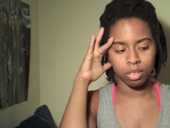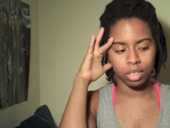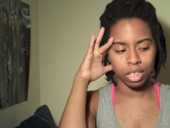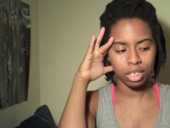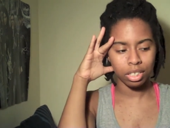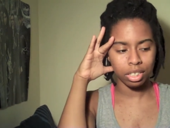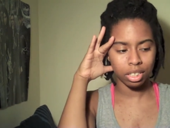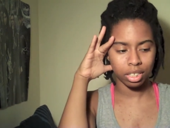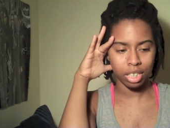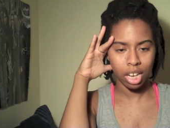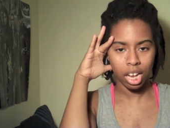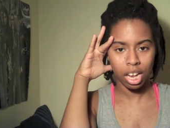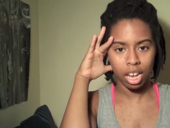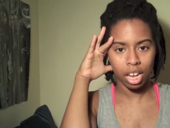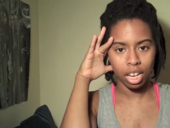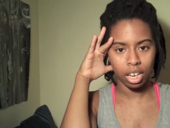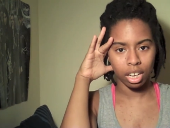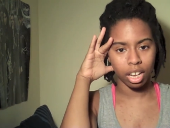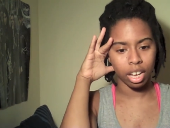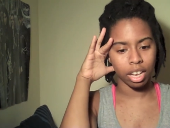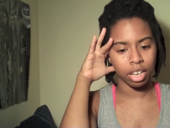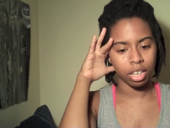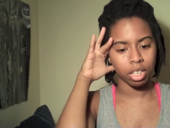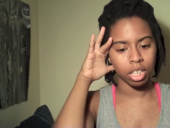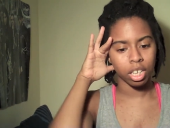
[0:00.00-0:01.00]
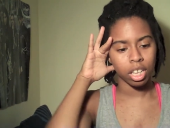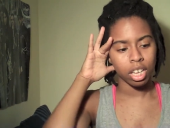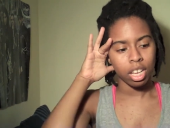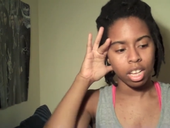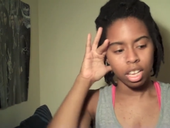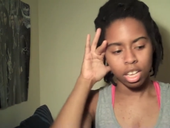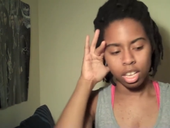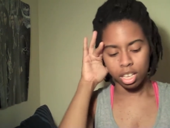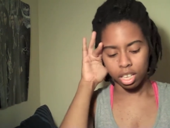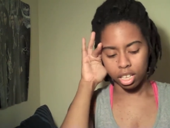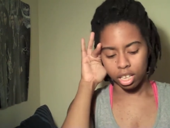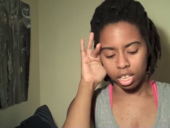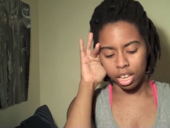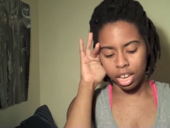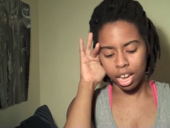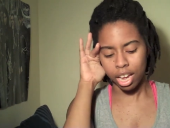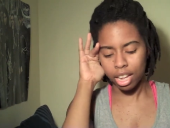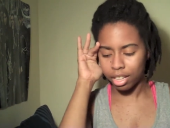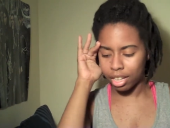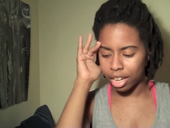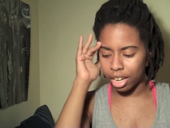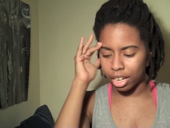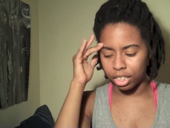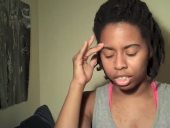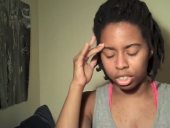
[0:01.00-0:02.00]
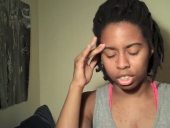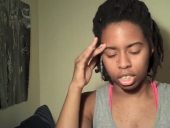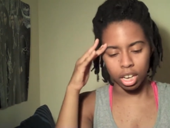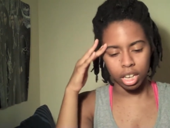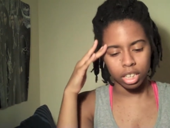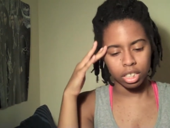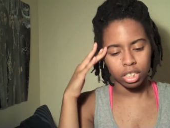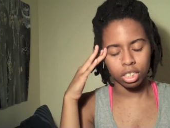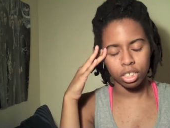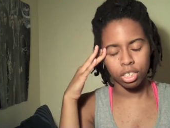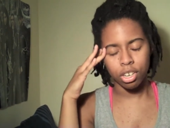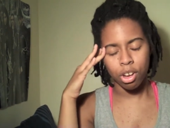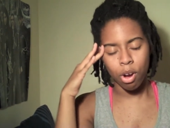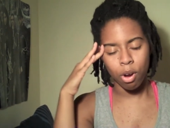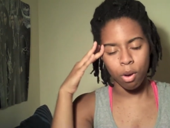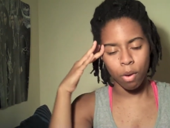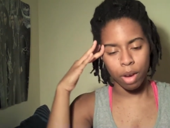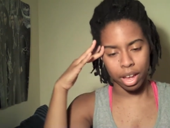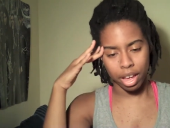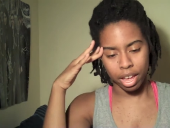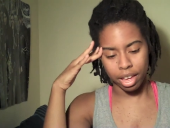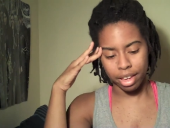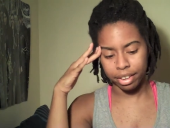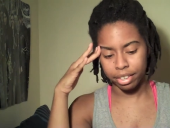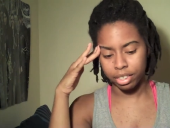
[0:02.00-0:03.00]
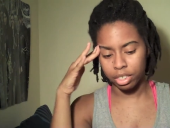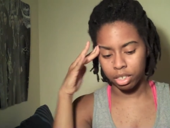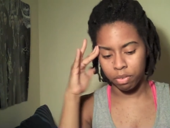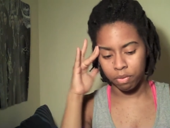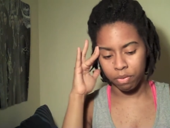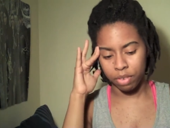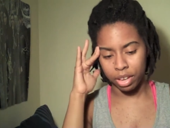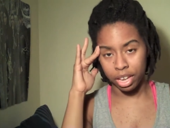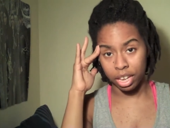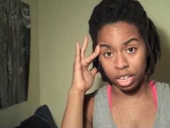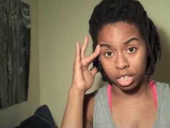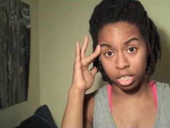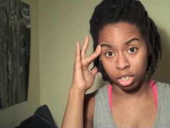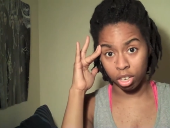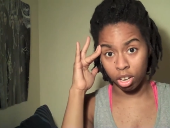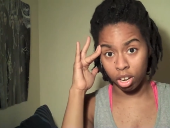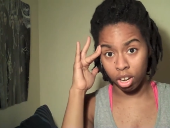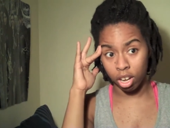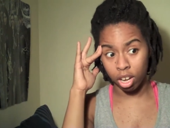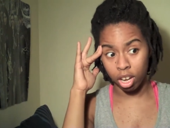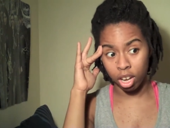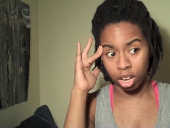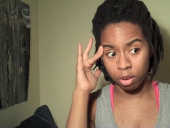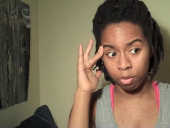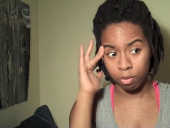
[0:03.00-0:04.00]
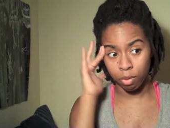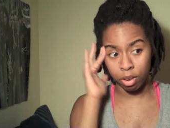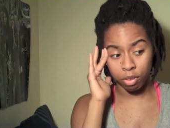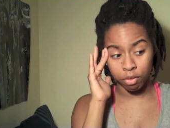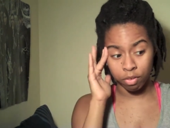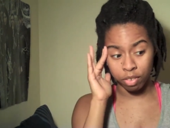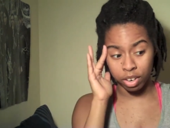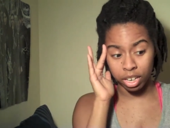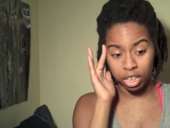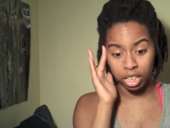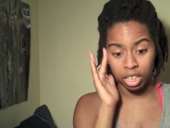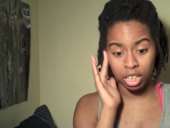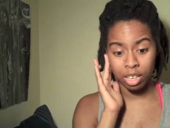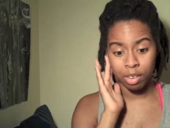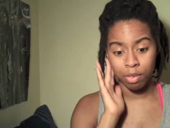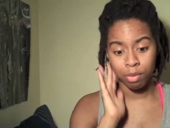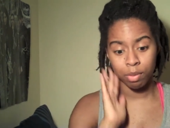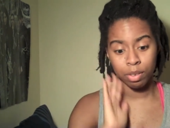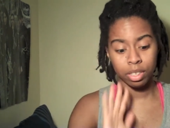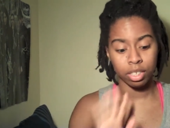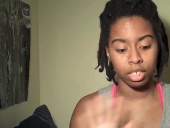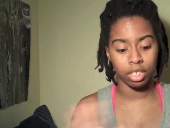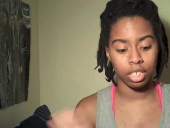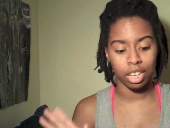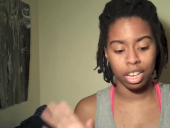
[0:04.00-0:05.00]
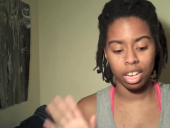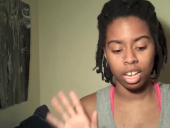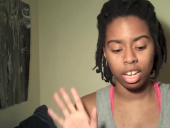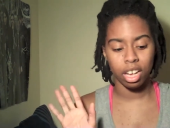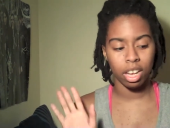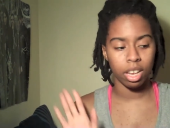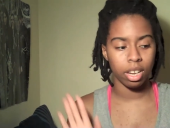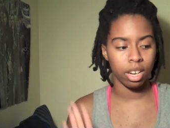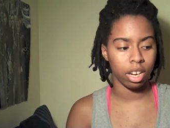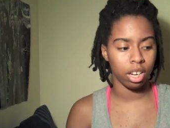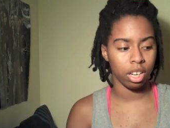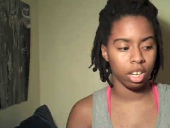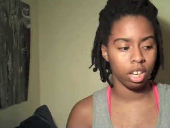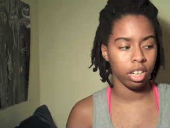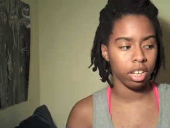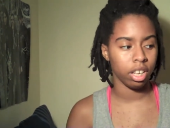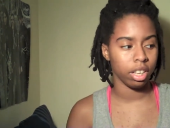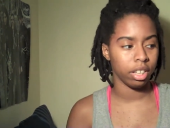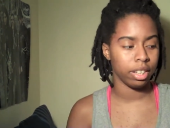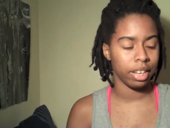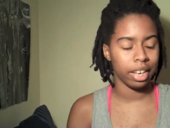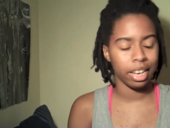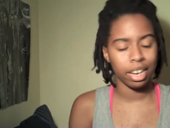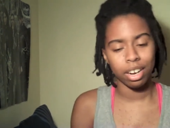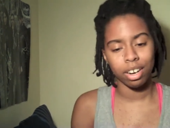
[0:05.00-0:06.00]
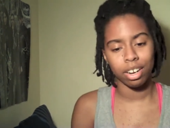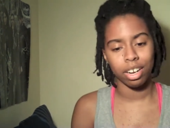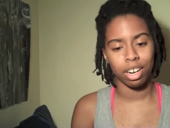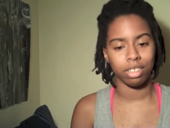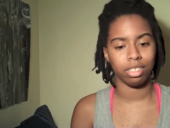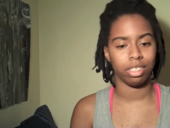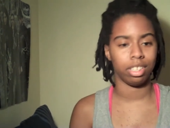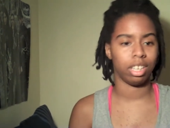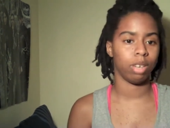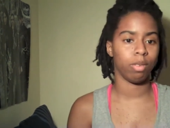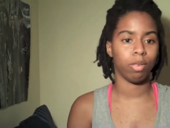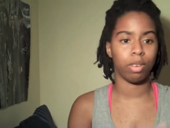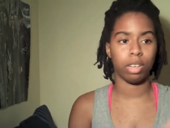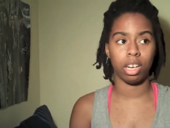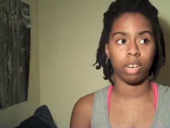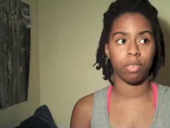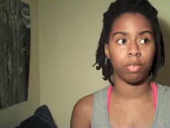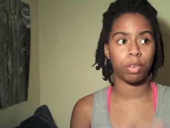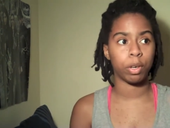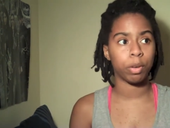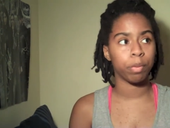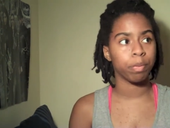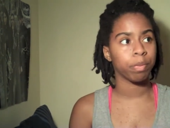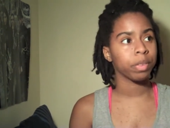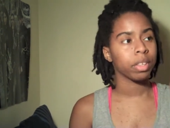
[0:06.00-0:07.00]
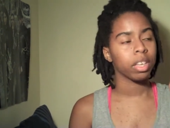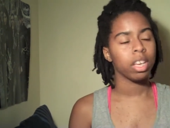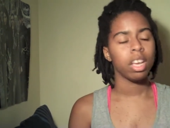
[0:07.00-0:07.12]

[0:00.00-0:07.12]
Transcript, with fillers: He's just kind of like he had that Jon Snow angst face on when Renly was dead and looking there, and I was like, whatever.